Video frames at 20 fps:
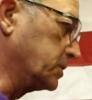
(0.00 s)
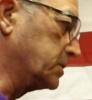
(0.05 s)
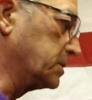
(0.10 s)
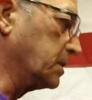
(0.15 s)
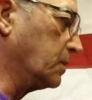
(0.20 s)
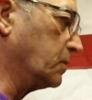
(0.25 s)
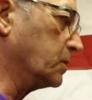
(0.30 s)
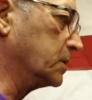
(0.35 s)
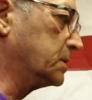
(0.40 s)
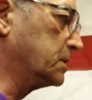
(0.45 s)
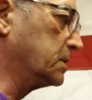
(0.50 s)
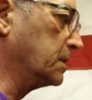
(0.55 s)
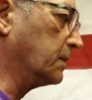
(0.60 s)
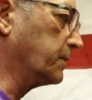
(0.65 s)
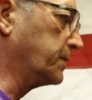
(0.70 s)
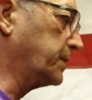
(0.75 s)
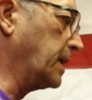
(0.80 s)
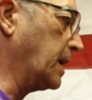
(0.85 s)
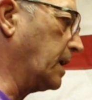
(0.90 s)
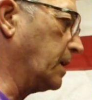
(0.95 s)
will slow
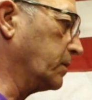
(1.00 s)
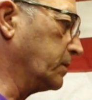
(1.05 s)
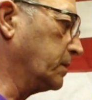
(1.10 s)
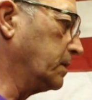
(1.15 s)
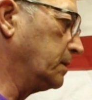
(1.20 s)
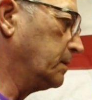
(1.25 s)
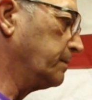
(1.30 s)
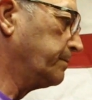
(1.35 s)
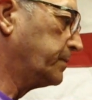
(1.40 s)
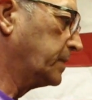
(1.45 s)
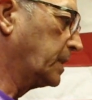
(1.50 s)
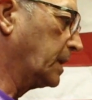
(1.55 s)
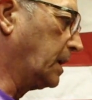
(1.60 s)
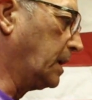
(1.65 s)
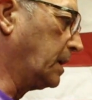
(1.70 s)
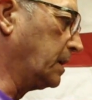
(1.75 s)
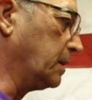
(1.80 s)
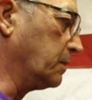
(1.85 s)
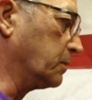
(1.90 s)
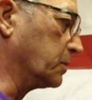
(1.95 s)
itself down
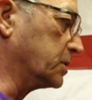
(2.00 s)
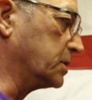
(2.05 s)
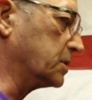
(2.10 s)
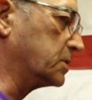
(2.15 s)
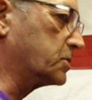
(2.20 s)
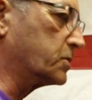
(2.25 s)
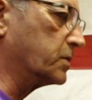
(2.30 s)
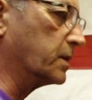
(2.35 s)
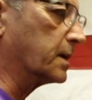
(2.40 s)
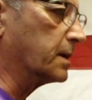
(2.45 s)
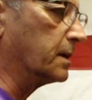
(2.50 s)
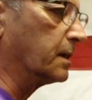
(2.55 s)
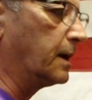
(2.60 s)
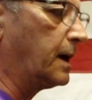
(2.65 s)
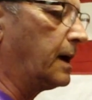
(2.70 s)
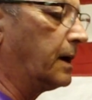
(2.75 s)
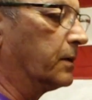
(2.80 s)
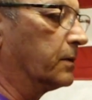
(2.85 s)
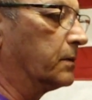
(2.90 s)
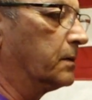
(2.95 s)
and it will just trickle
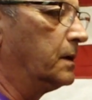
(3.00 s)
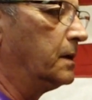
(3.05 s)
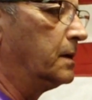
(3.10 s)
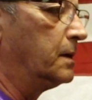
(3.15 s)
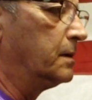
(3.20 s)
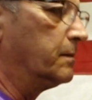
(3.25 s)
out.